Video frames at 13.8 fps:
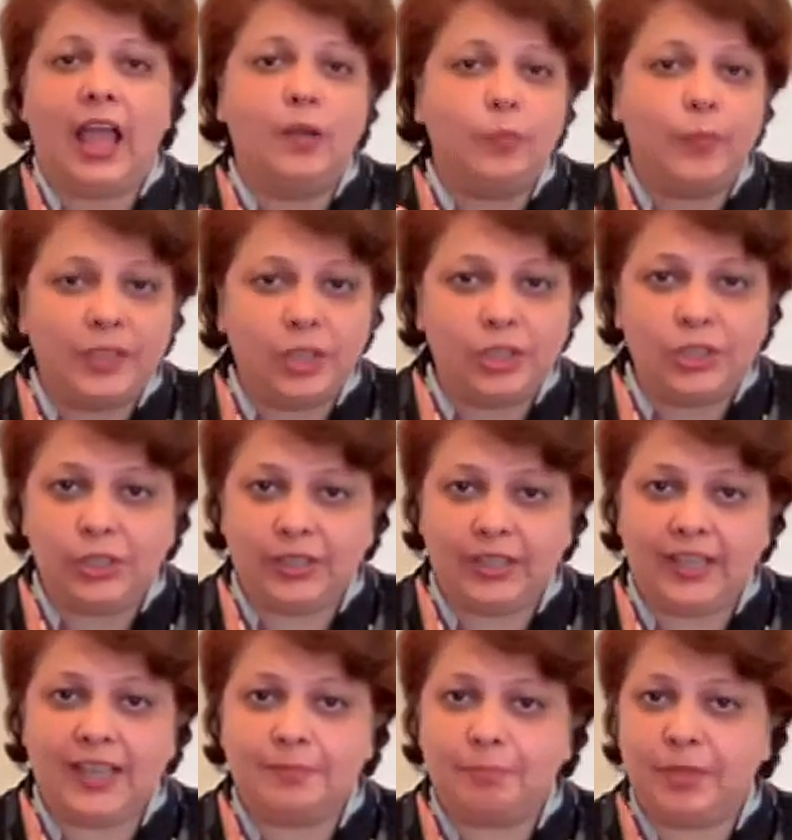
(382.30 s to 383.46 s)
And when you're
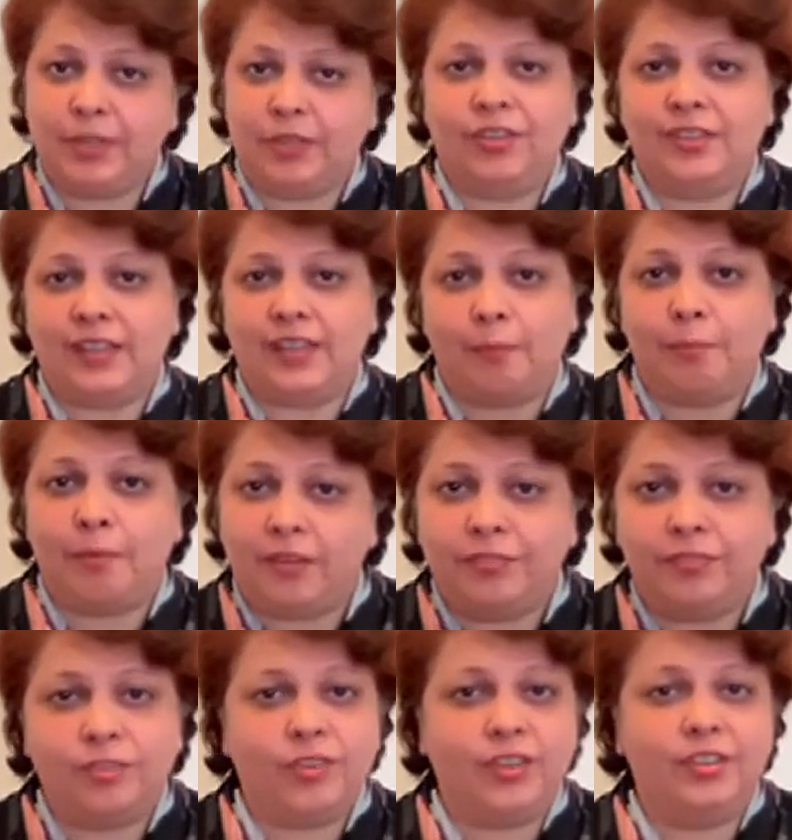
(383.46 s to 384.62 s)
looking at periods
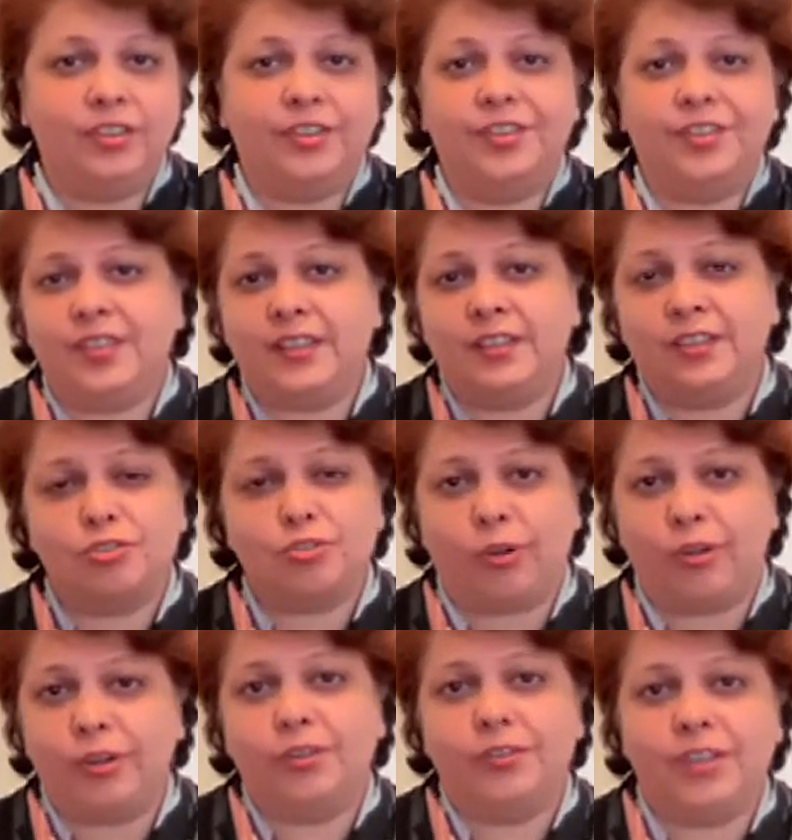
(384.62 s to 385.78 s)
above 3 years, then the
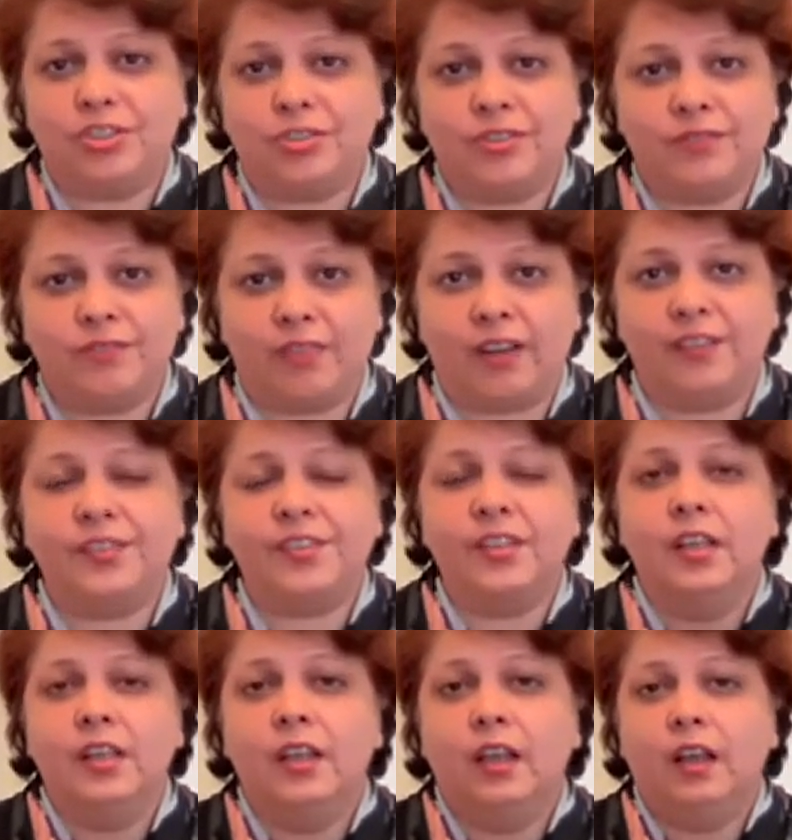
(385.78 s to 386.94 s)
short duration funds
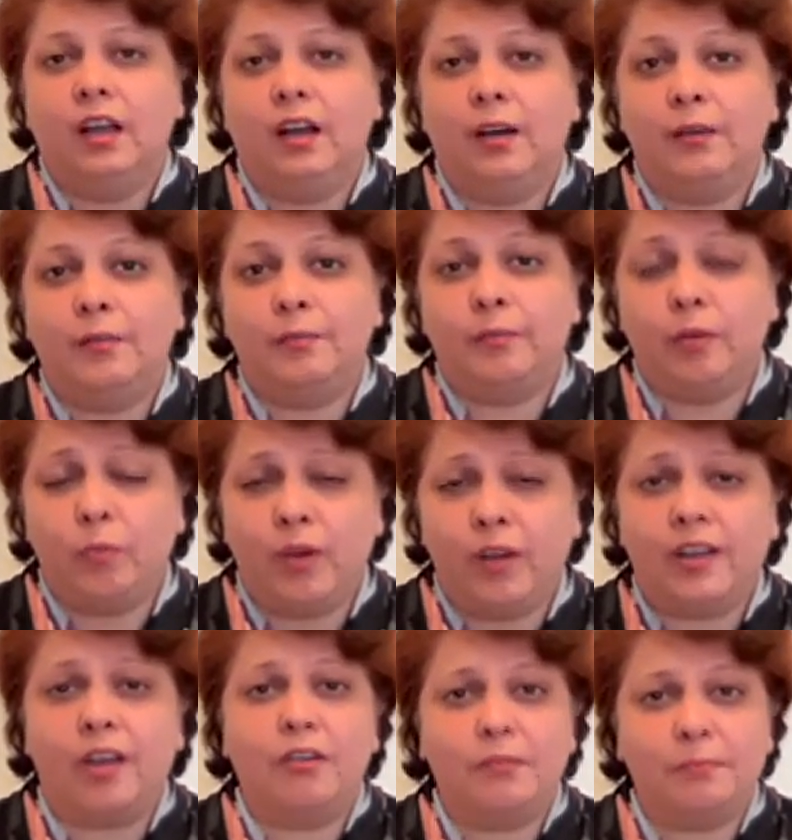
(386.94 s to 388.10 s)

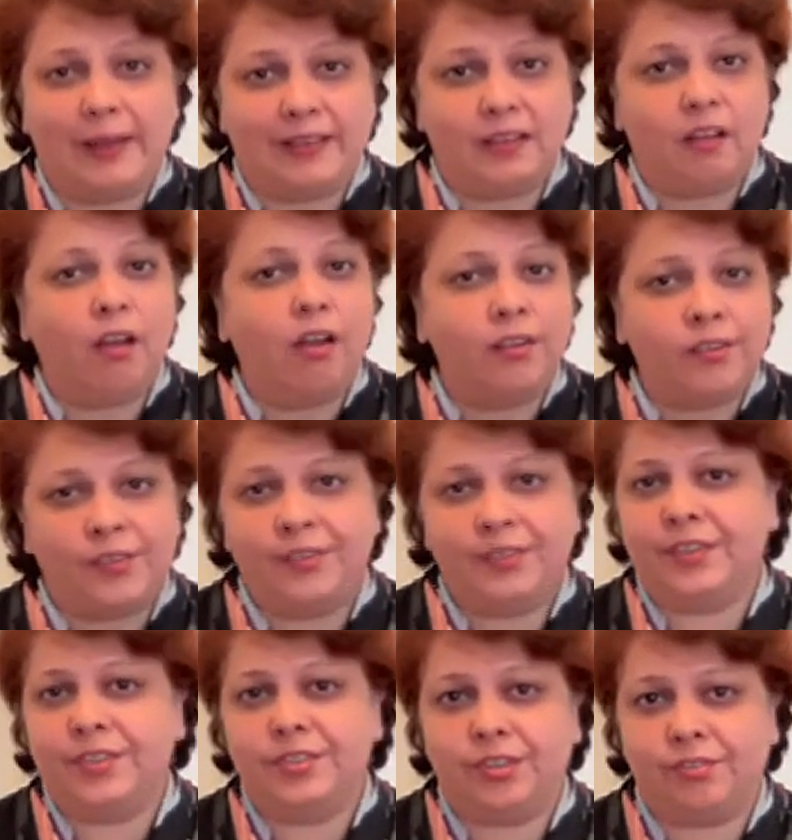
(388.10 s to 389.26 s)
work out better on
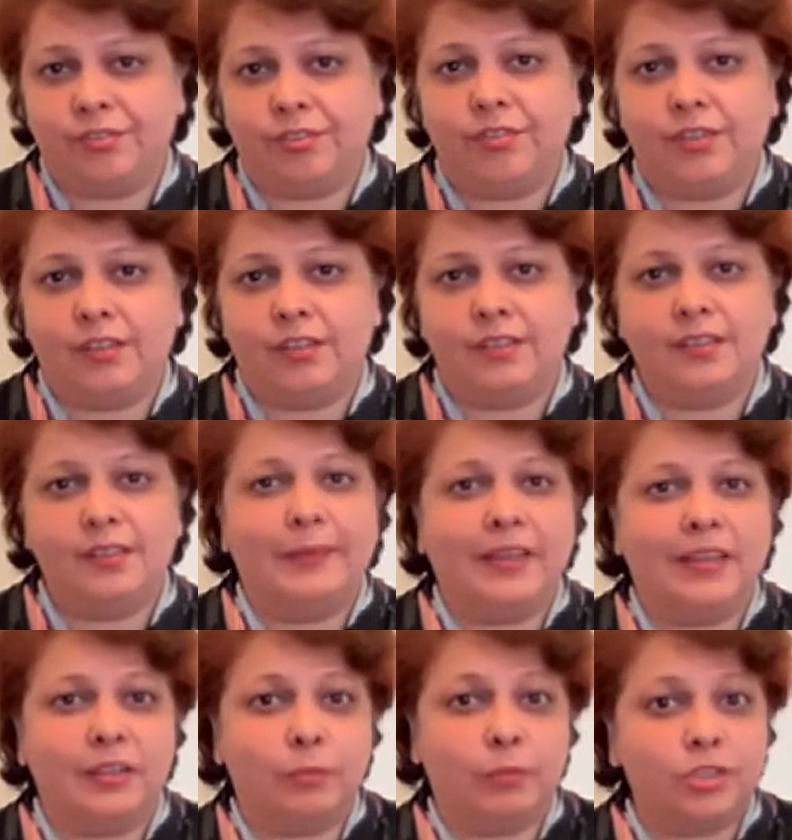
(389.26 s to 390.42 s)
risk-adjusted returns,
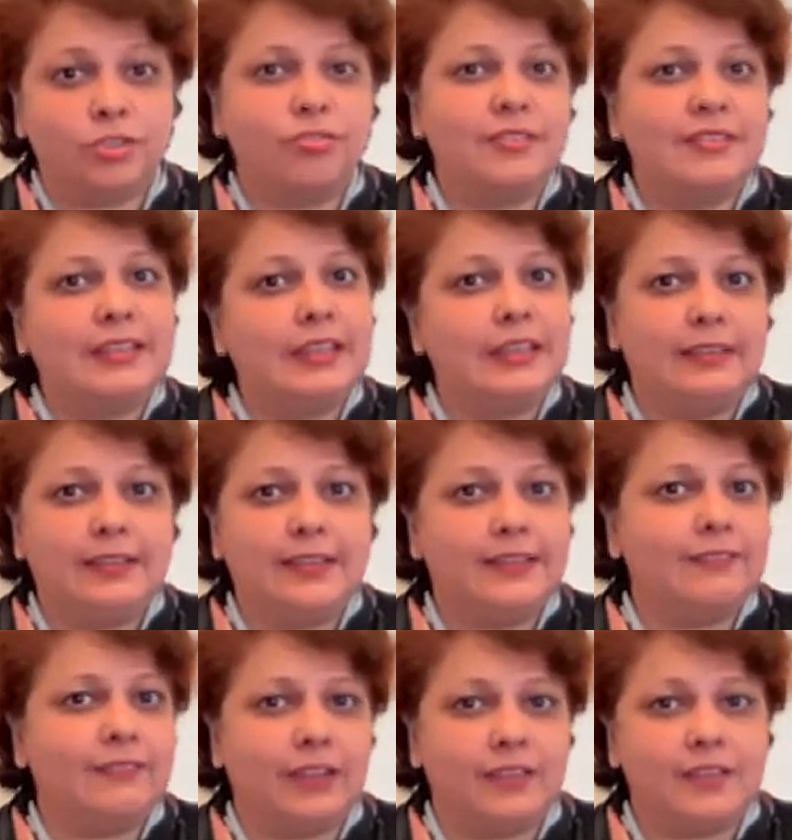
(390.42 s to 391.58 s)
because what you see in
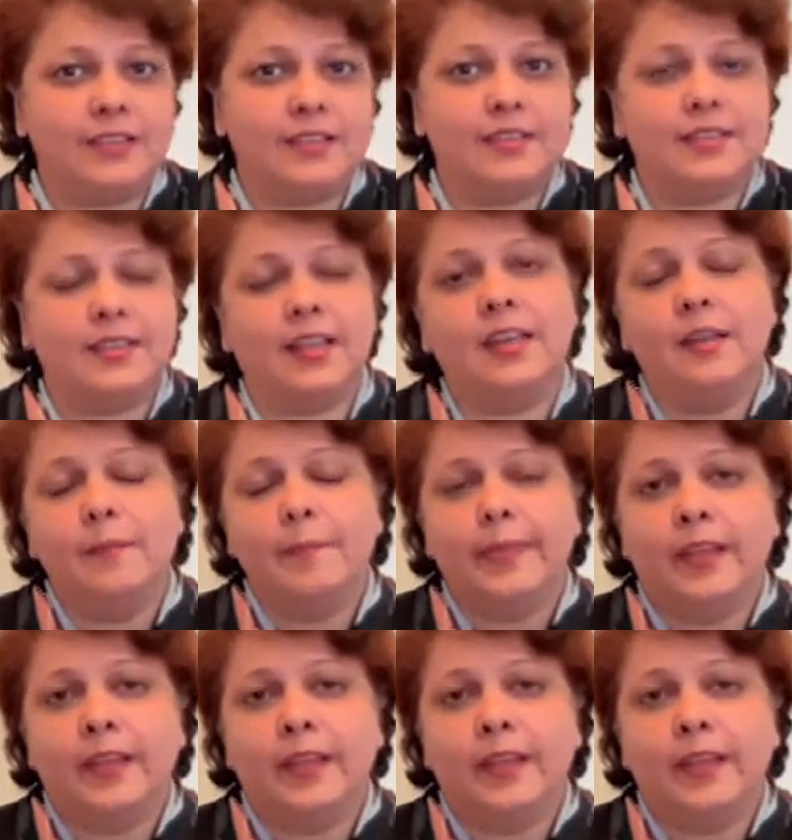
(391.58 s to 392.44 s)
these funds is that